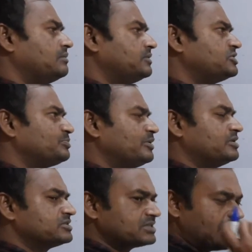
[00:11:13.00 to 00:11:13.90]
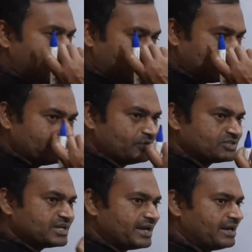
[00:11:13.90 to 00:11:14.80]
dispersed, and
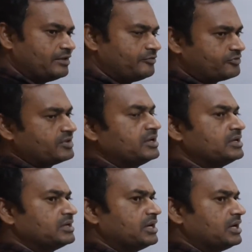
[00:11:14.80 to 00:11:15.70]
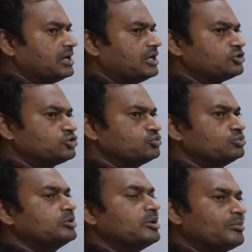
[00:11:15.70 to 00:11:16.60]
which helps
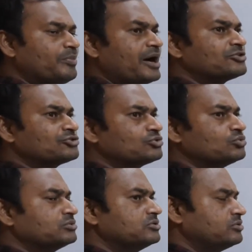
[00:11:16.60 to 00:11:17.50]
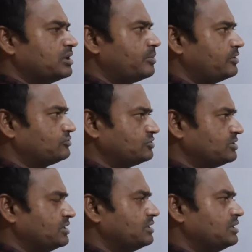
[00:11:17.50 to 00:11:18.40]
to pass through the zona
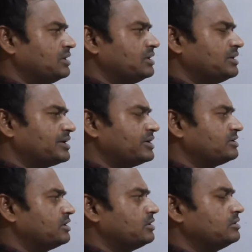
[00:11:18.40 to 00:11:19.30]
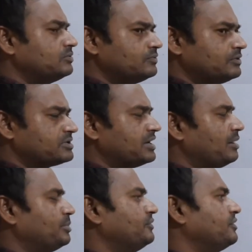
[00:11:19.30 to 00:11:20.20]
pellucida. Right now what
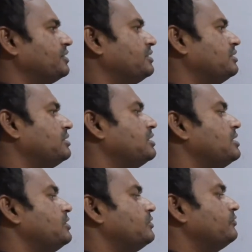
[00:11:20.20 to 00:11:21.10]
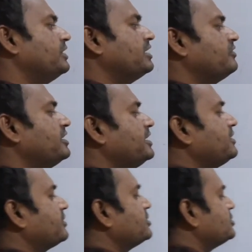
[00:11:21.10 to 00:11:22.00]
happens here, whenever
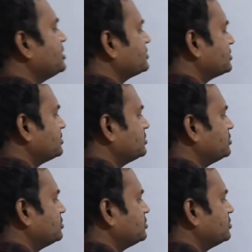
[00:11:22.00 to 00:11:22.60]
it reaches